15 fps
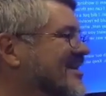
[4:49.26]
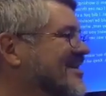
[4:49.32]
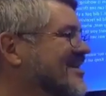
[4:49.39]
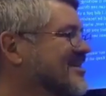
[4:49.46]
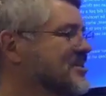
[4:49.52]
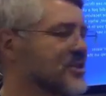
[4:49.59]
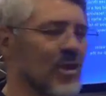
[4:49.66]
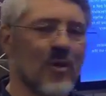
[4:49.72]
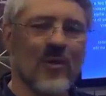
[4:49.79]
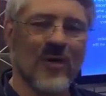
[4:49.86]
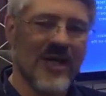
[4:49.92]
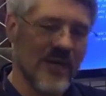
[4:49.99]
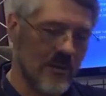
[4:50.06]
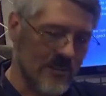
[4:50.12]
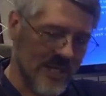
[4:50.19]

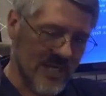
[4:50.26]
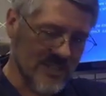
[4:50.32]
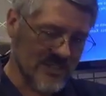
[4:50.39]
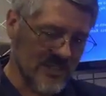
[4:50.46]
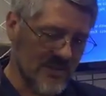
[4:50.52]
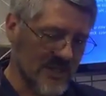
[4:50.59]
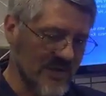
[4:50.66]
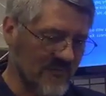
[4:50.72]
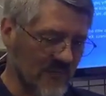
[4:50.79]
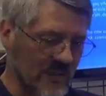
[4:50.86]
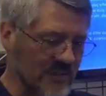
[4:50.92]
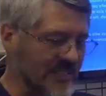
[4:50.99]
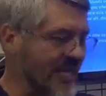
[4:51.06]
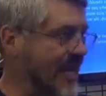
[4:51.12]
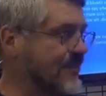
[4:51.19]
So, because of the
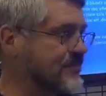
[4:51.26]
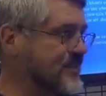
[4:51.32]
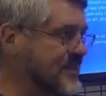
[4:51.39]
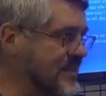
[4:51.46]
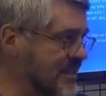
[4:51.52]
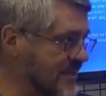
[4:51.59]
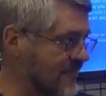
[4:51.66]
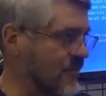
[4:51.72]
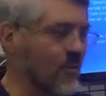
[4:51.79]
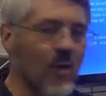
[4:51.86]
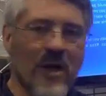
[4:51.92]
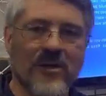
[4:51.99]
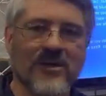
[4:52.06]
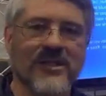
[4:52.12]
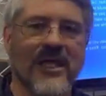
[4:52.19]
different depths and the different
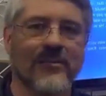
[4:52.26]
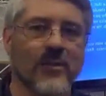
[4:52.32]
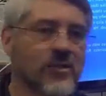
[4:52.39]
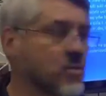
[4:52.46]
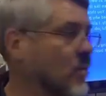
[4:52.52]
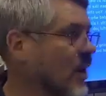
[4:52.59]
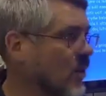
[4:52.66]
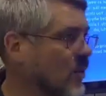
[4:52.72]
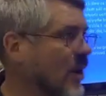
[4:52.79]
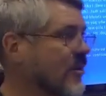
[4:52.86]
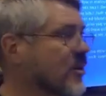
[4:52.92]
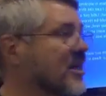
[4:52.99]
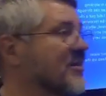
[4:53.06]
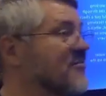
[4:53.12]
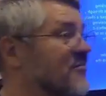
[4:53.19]
water tables, well water
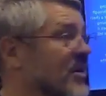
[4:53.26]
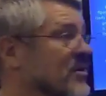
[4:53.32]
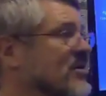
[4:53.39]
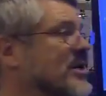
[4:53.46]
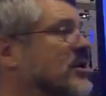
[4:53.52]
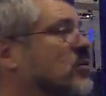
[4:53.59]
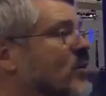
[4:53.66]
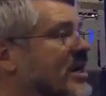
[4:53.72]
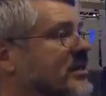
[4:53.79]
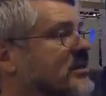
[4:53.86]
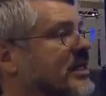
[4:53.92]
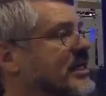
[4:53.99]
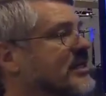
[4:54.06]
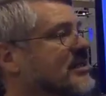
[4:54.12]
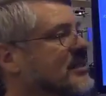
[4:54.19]
can vary
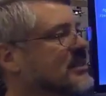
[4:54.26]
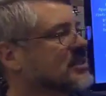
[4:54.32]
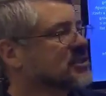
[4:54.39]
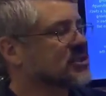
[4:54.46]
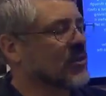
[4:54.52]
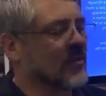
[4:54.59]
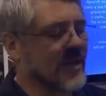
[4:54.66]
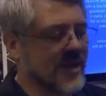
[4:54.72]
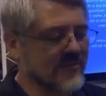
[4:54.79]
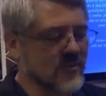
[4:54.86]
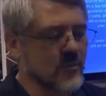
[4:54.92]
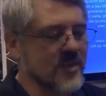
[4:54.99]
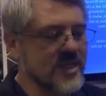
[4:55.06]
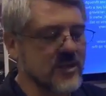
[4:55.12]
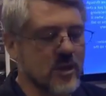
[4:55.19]
greatly. So whenever
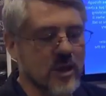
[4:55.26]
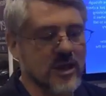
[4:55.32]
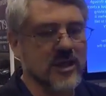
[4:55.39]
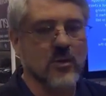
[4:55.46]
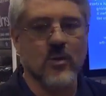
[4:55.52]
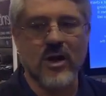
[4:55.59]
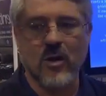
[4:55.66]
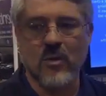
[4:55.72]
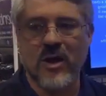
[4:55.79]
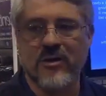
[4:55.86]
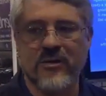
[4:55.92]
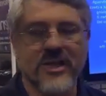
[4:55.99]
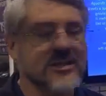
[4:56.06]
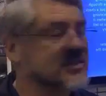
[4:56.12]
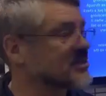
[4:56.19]
we look at a well water
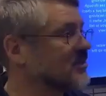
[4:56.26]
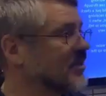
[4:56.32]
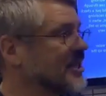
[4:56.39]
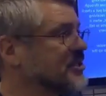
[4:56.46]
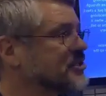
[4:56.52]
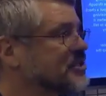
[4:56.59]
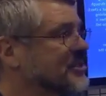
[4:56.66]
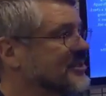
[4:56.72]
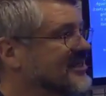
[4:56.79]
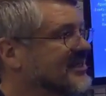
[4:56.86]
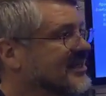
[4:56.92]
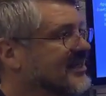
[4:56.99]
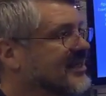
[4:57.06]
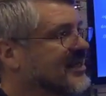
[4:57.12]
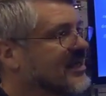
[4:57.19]
installation,
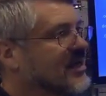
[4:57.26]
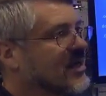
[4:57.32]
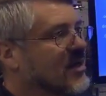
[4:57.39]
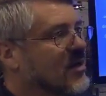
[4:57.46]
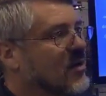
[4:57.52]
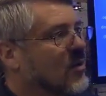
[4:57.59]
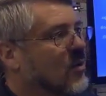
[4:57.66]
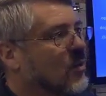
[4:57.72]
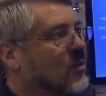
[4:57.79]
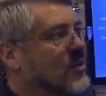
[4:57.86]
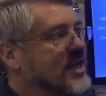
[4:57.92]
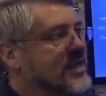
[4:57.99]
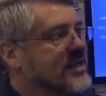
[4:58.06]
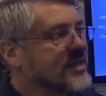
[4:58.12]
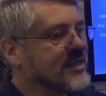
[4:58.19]

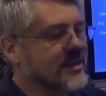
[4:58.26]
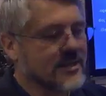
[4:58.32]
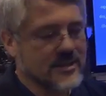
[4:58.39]
we